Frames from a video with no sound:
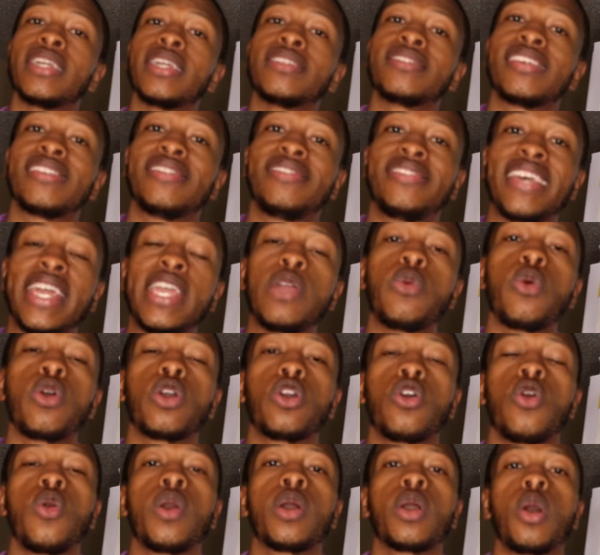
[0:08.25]
Today we're
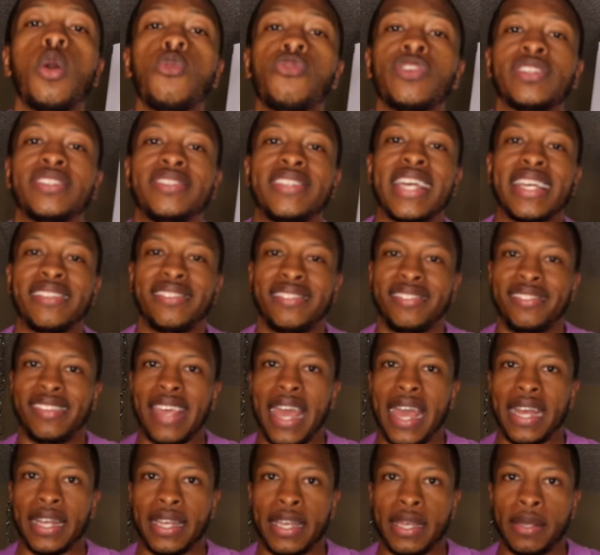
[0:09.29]
going over debt
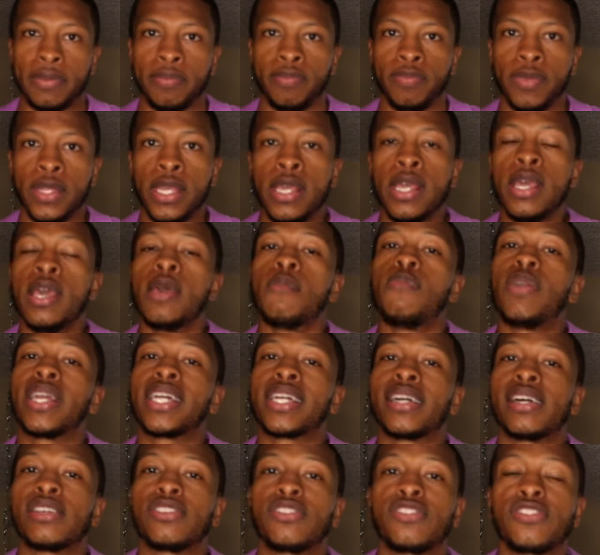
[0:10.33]
stacking
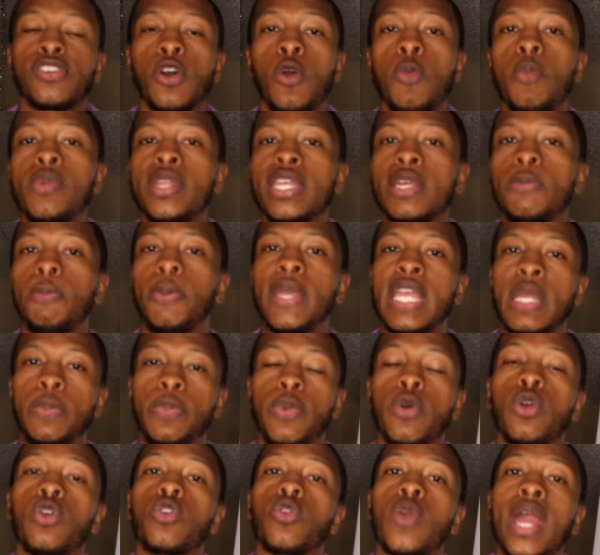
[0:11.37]
because so many
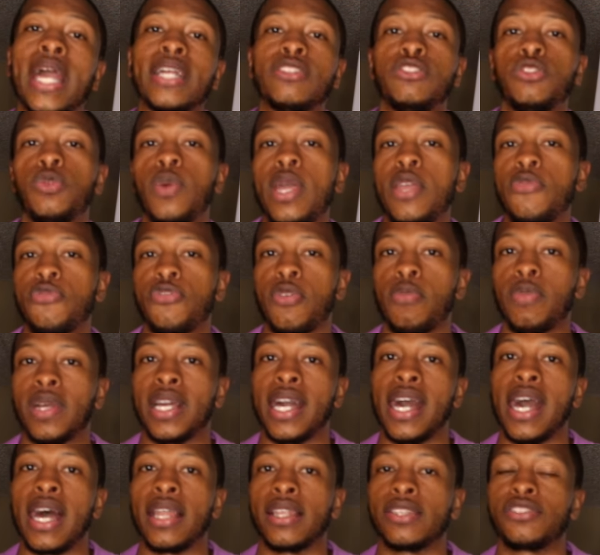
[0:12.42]
people graduate from
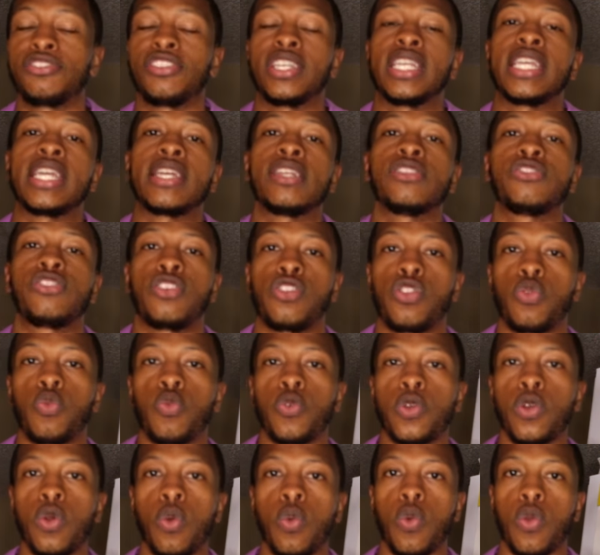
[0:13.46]
college and get into the
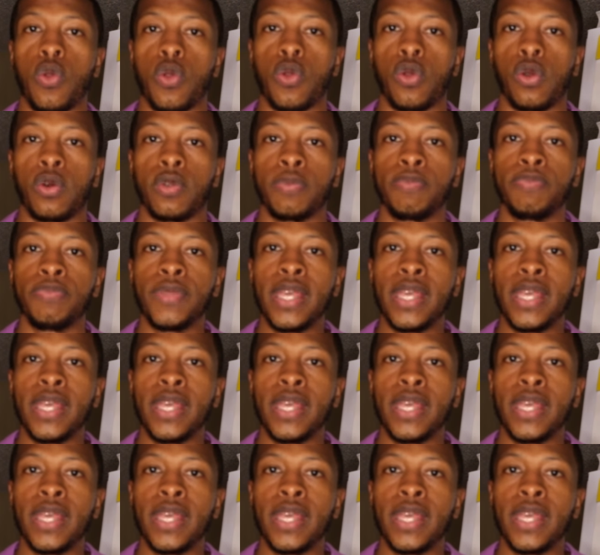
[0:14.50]
real world,